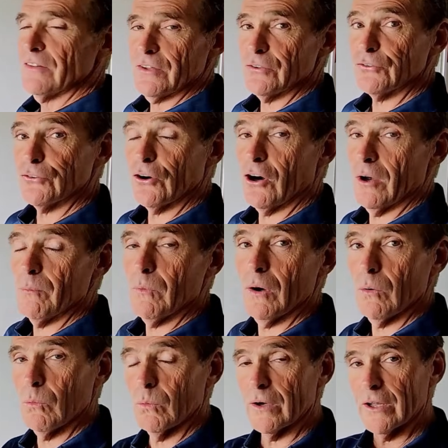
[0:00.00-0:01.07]
This time
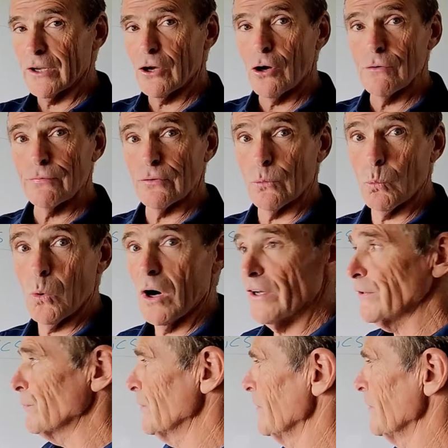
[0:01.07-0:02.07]
we're going to go for a wider